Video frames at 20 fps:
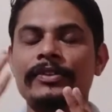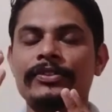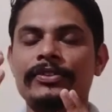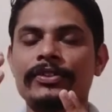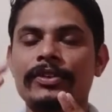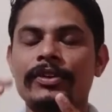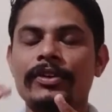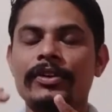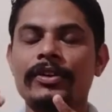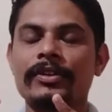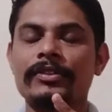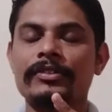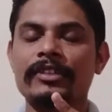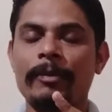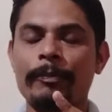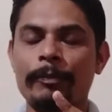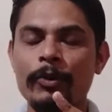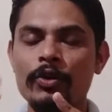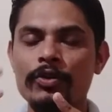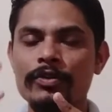So
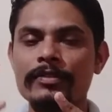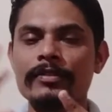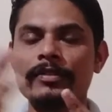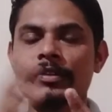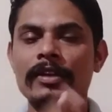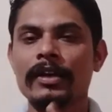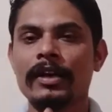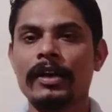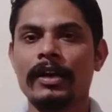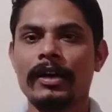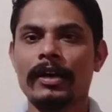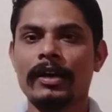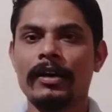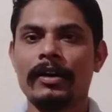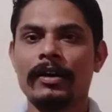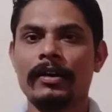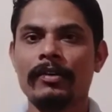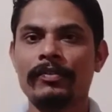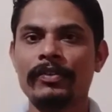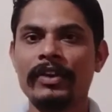suppose
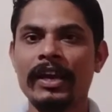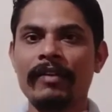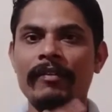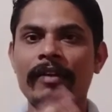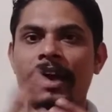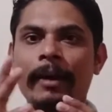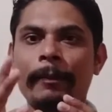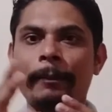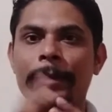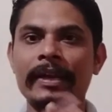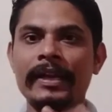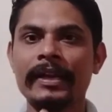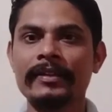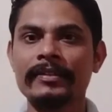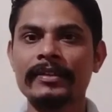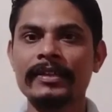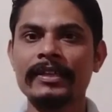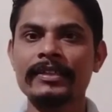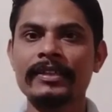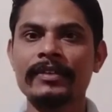we have an
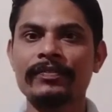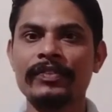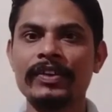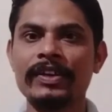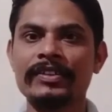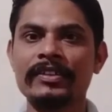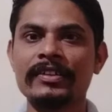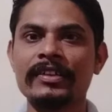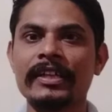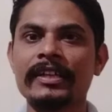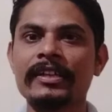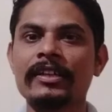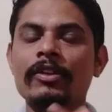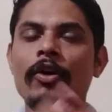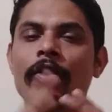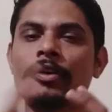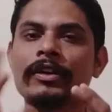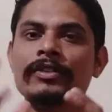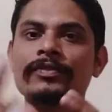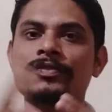application and the feature like
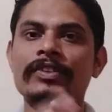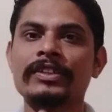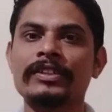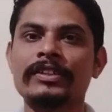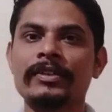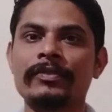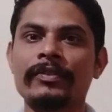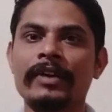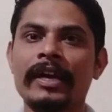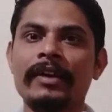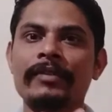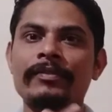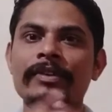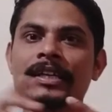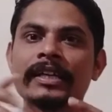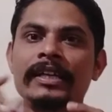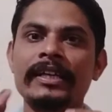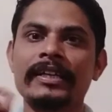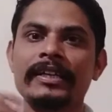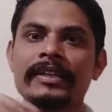login feature where
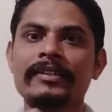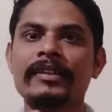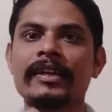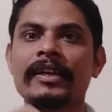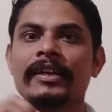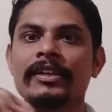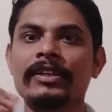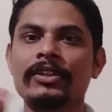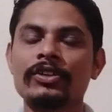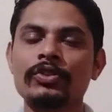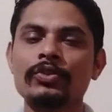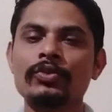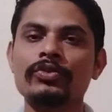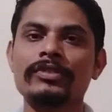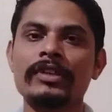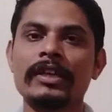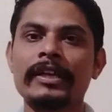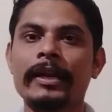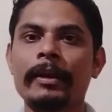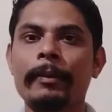we enter the
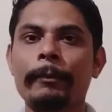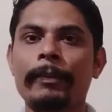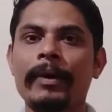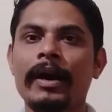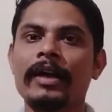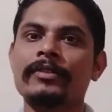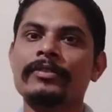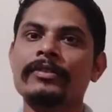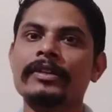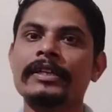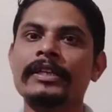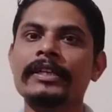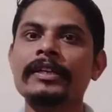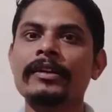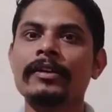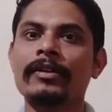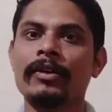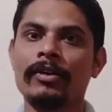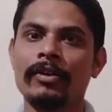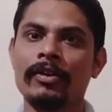username, password
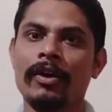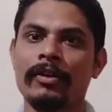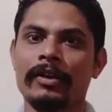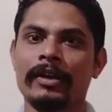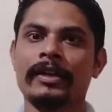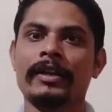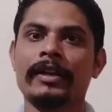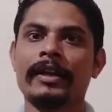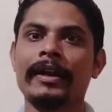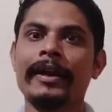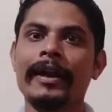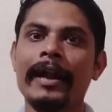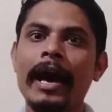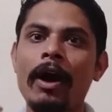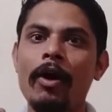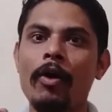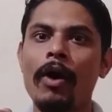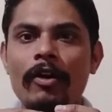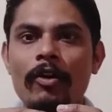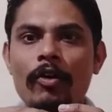and login.
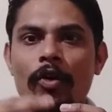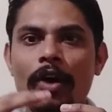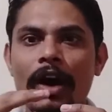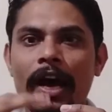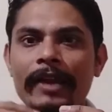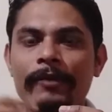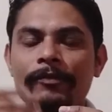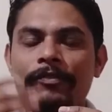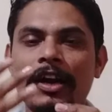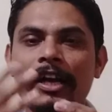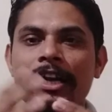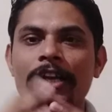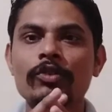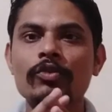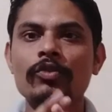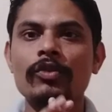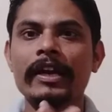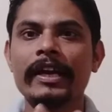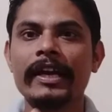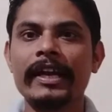Now I want
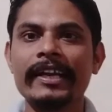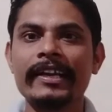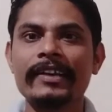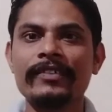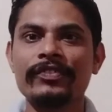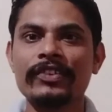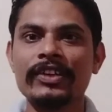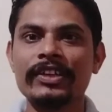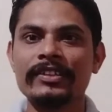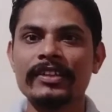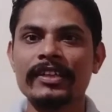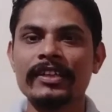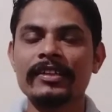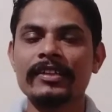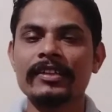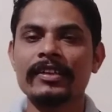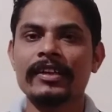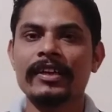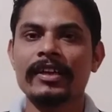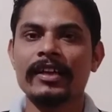to add a
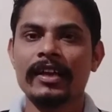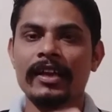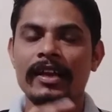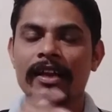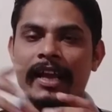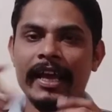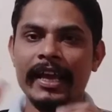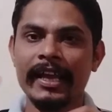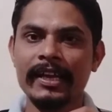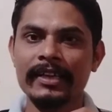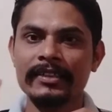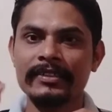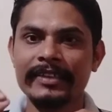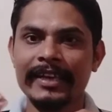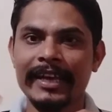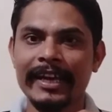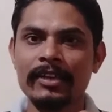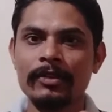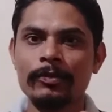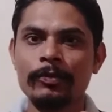feature like a
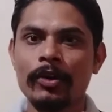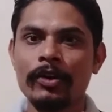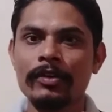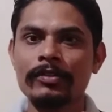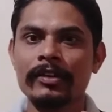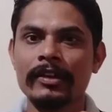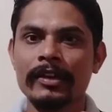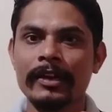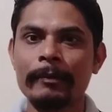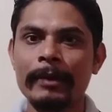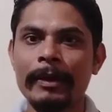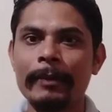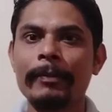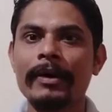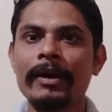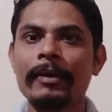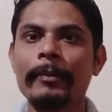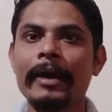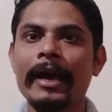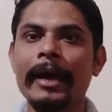checked box,
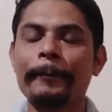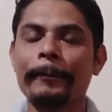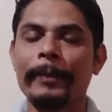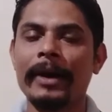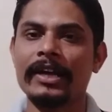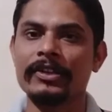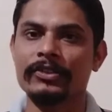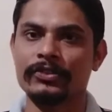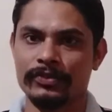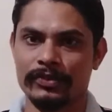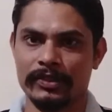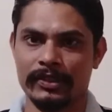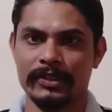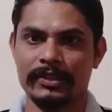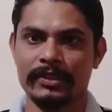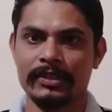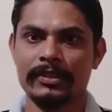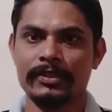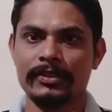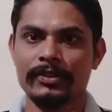remember my
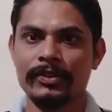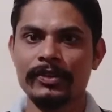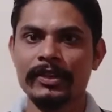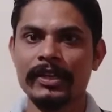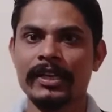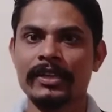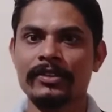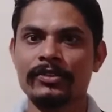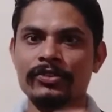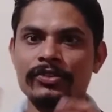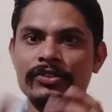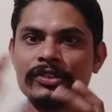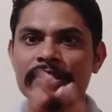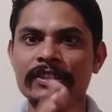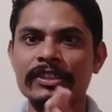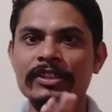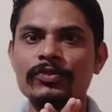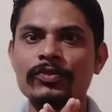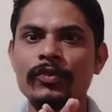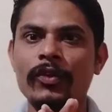password. Okay, so
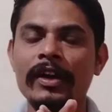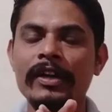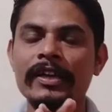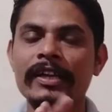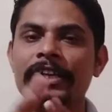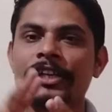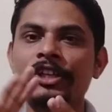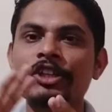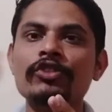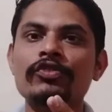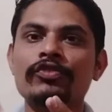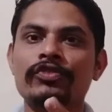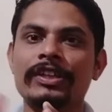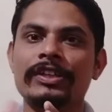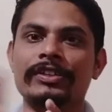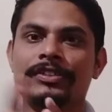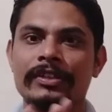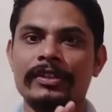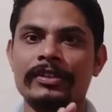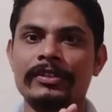this is what a new
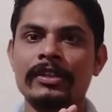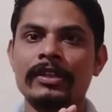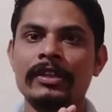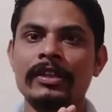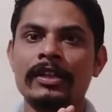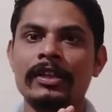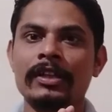feature.